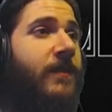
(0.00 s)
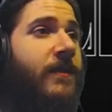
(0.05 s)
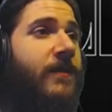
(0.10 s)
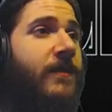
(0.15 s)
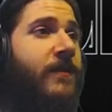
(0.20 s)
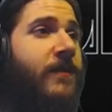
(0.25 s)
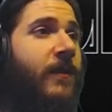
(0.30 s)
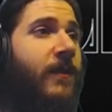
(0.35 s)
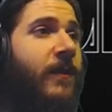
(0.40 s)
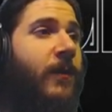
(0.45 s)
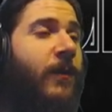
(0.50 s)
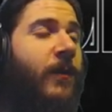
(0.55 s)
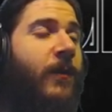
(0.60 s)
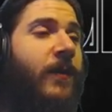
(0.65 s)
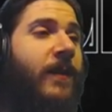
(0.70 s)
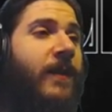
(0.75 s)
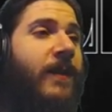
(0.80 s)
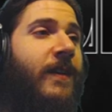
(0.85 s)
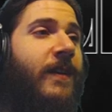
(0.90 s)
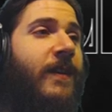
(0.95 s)

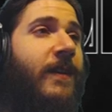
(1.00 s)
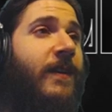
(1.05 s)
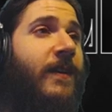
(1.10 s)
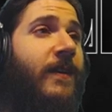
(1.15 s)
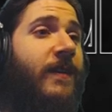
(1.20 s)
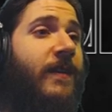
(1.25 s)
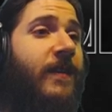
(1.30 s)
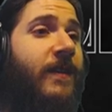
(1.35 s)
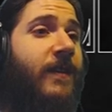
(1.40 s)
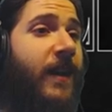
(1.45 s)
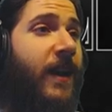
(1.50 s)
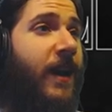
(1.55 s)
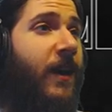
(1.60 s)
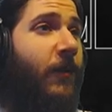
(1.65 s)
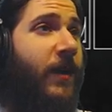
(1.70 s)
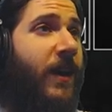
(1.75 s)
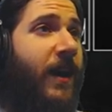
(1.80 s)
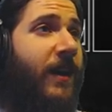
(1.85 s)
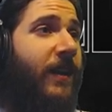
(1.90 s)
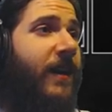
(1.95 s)
So, yeah,
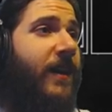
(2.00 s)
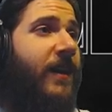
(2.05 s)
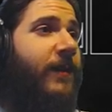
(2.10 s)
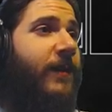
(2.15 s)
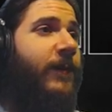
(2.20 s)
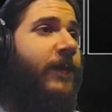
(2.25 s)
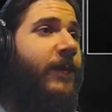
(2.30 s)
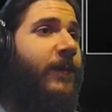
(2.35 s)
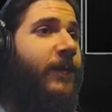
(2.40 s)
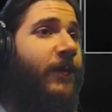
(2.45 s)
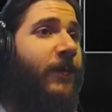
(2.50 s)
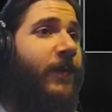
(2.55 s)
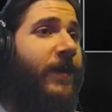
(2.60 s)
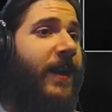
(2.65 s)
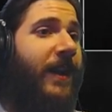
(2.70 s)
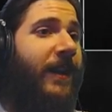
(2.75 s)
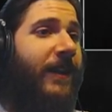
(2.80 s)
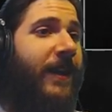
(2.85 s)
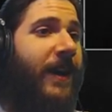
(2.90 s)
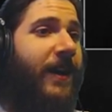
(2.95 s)
we got a lot of
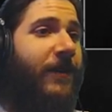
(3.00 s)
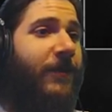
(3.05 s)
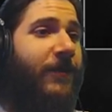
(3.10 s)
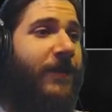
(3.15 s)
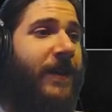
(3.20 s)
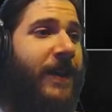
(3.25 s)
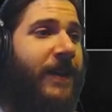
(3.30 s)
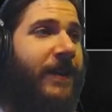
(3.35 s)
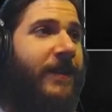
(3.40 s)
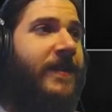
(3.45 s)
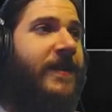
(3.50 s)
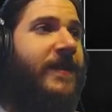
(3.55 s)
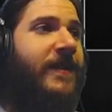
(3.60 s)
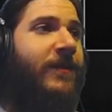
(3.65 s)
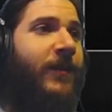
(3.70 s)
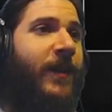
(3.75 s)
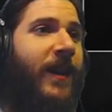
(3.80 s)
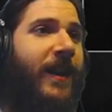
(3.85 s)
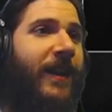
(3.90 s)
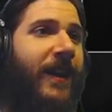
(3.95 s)

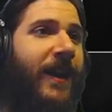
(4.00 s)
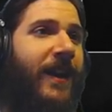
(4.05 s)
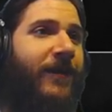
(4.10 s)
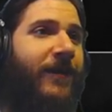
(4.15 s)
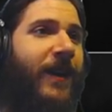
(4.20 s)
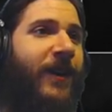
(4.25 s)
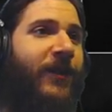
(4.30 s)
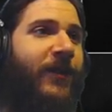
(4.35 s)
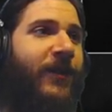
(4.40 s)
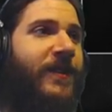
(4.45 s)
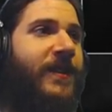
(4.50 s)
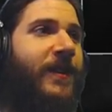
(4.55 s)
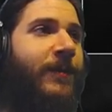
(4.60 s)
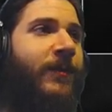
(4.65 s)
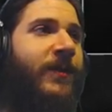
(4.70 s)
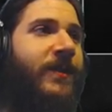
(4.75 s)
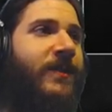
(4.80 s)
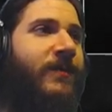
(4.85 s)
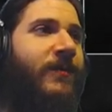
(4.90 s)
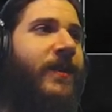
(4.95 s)
things. We got a lot of elder
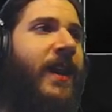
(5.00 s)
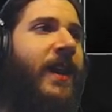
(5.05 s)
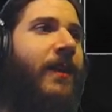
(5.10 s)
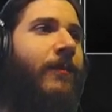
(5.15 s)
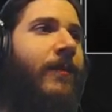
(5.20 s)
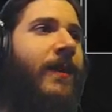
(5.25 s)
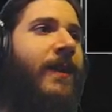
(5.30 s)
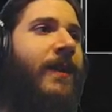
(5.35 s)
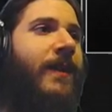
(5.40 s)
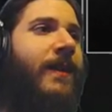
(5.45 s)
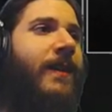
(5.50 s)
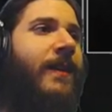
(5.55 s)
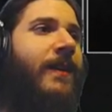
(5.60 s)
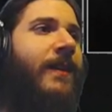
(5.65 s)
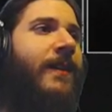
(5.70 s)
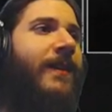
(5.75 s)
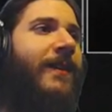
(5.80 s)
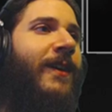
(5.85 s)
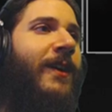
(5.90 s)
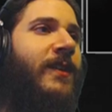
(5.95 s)
symbols. I
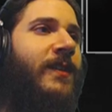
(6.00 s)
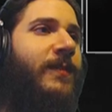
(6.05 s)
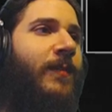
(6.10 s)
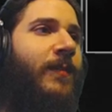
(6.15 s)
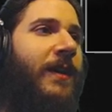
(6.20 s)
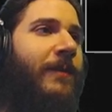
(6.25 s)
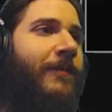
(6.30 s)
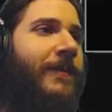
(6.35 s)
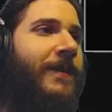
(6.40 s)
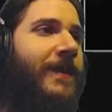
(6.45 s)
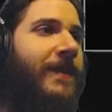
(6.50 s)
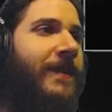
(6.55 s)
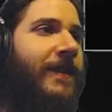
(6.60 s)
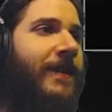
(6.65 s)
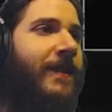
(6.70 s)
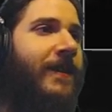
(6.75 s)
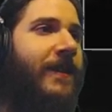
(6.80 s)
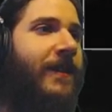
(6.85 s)
was pumped.